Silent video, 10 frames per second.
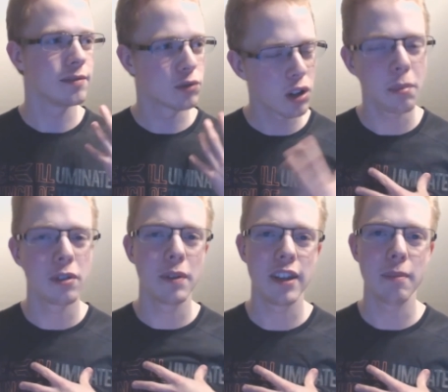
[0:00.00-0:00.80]
troubles
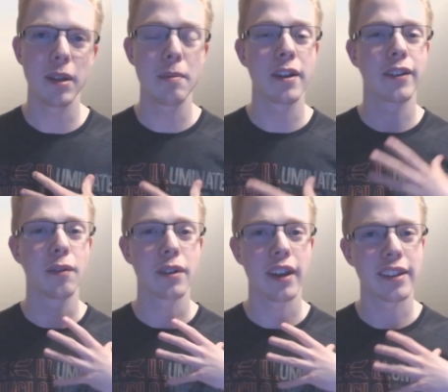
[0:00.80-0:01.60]
me deeply because that
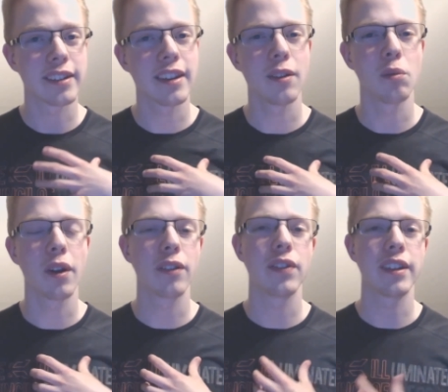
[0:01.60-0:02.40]
was, as I said, one
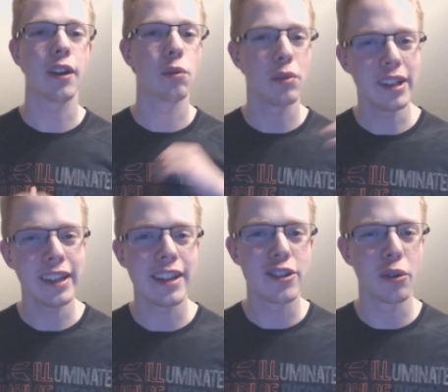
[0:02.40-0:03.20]
of the things I
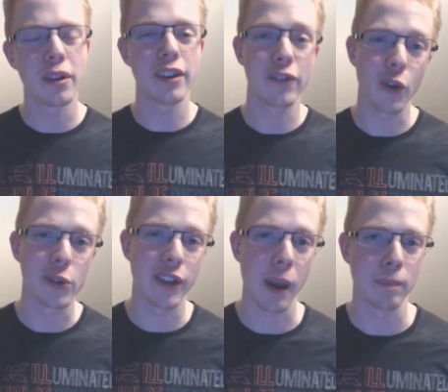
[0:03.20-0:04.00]
really enjoyed in the
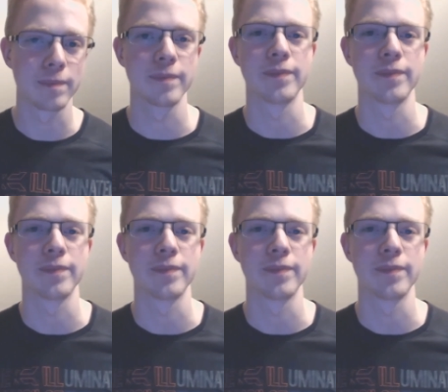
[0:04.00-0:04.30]
first game.